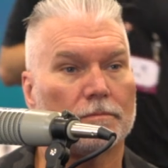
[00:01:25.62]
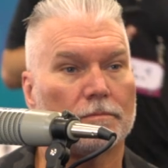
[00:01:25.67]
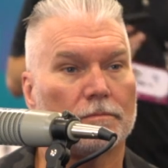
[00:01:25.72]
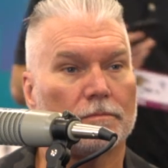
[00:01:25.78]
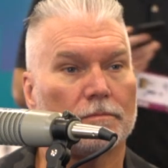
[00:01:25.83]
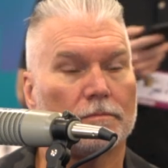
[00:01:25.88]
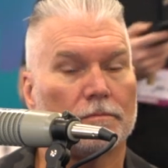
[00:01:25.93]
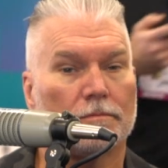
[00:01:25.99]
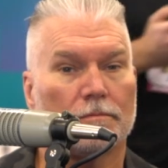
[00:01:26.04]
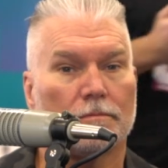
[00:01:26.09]

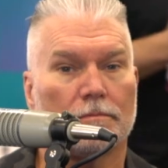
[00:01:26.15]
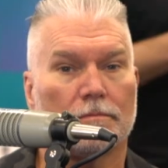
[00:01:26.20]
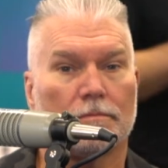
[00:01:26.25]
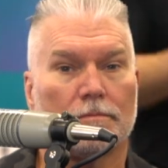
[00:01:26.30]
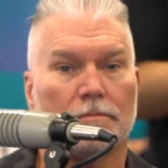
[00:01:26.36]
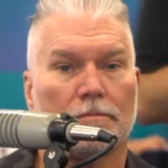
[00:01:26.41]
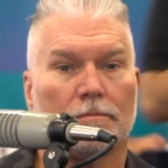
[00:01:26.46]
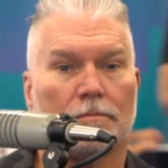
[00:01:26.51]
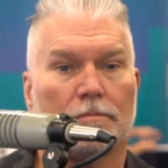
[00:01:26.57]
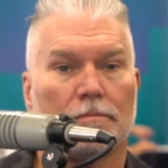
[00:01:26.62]

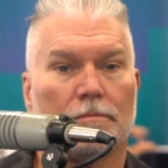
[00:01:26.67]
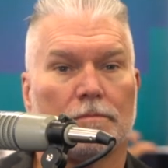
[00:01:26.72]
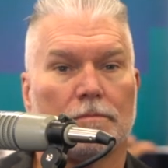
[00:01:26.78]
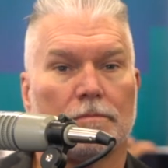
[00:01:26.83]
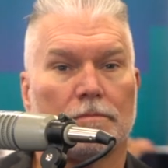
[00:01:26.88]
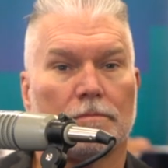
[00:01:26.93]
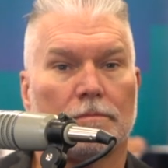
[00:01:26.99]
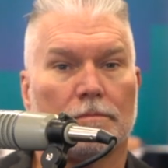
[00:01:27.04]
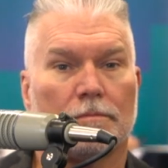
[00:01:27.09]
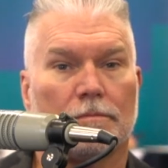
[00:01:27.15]

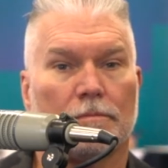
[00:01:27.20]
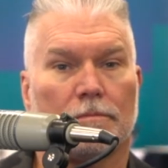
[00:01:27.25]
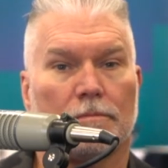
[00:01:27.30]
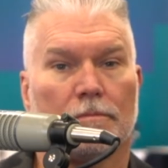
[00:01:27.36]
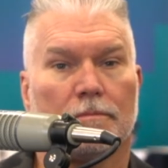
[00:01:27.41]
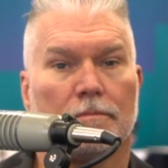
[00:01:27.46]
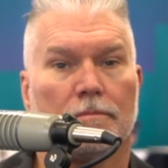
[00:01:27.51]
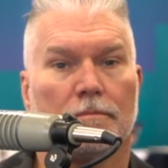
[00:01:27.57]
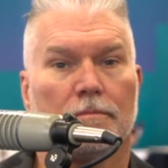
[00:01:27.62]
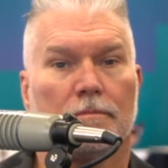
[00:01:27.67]

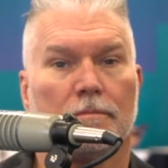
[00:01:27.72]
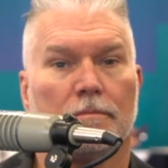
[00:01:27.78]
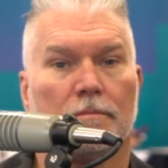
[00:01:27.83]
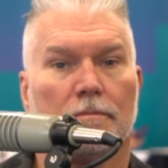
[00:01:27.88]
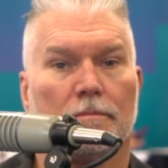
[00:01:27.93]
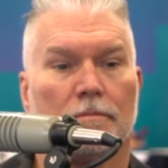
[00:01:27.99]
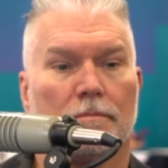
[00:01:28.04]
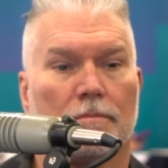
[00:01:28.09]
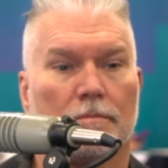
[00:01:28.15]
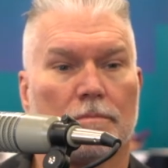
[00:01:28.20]

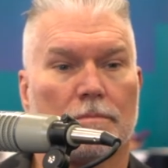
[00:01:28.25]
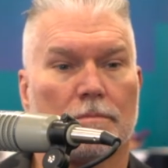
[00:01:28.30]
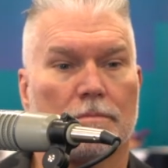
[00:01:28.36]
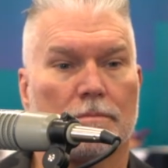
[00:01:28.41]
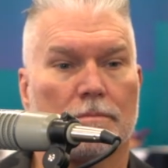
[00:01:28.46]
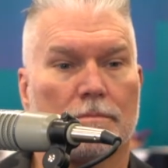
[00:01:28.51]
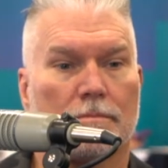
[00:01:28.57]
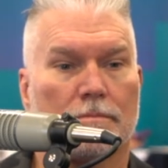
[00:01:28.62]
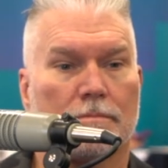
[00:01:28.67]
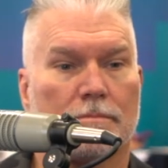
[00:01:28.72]

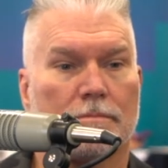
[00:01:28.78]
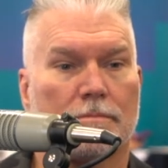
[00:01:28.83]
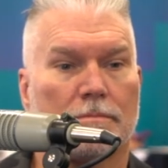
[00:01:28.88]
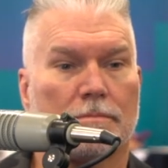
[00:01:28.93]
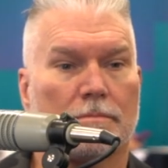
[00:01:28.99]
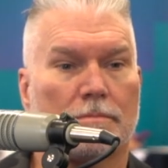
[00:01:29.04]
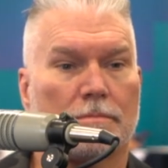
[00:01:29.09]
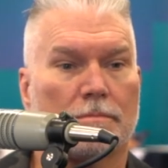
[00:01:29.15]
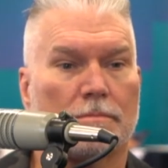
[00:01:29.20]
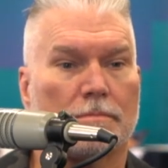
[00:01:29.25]

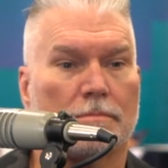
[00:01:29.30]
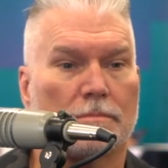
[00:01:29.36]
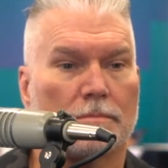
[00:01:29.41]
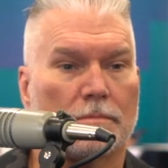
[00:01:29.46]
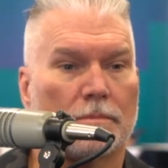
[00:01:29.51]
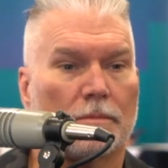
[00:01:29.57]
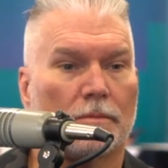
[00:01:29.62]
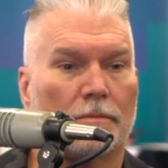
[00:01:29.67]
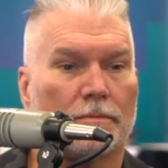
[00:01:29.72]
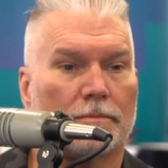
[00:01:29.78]

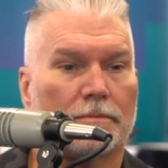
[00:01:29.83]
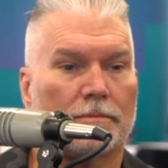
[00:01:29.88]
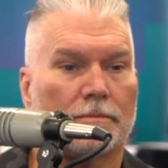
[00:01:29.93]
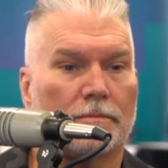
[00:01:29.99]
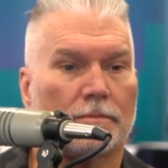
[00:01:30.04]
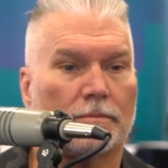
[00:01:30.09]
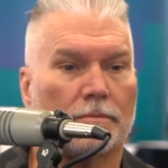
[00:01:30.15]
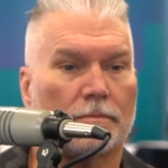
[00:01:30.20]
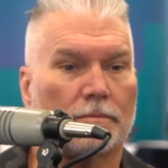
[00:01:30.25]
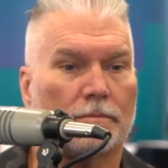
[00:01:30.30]

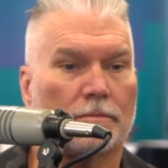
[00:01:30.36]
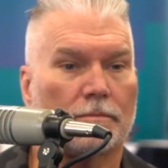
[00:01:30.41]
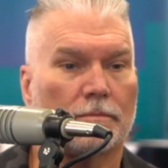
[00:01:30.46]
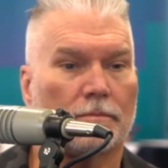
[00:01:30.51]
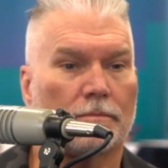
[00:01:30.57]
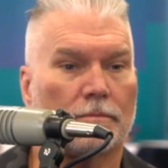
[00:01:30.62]
(not speaking)